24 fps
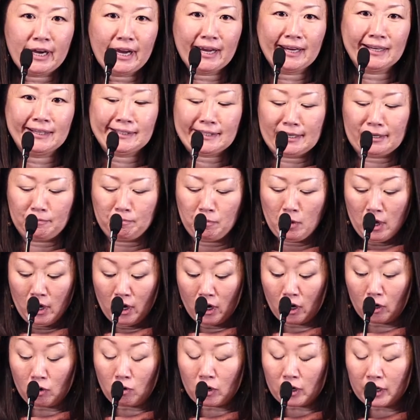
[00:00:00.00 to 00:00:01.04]
And
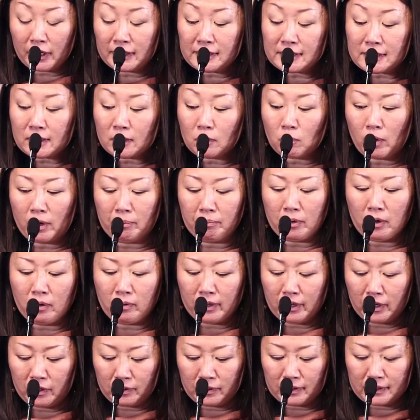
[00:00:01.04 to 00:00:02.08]
according to one
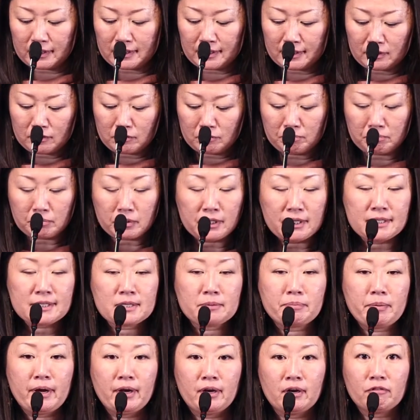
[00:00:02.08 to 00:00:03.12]
poet who has
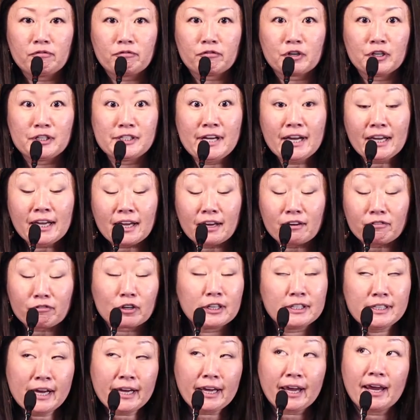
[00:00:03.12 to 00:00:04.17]
participated for a
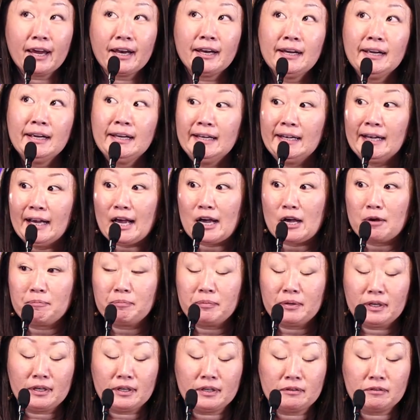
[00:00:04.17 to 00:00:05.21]
decade,
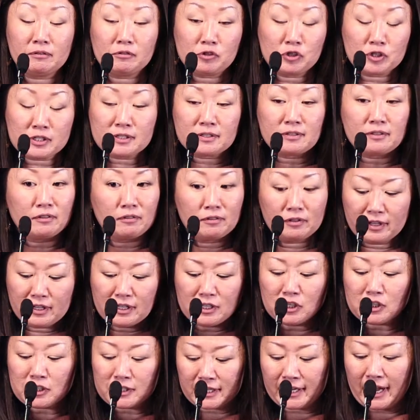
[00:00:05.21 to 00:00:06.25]
just
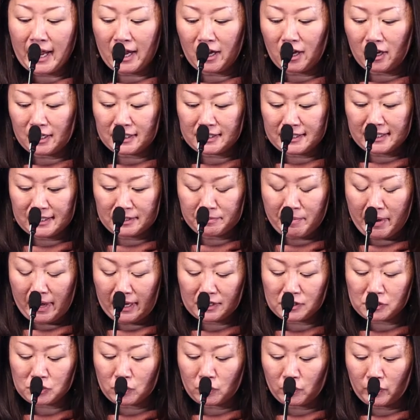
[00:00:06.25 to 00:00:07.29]
the chaos has made
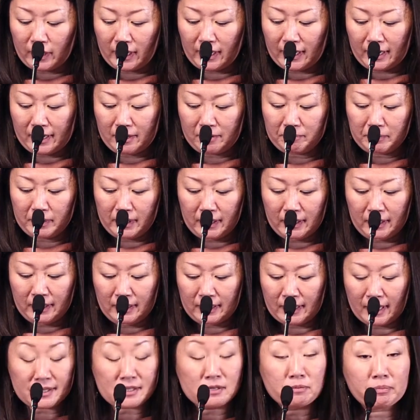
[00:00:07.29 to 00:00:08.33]
it so that he
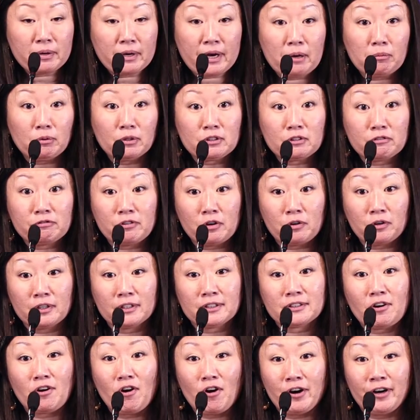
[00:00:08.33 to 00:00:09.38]
hasn't been able to
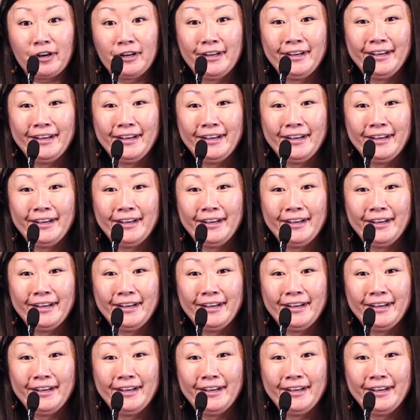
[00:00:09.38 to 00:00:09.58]
focus on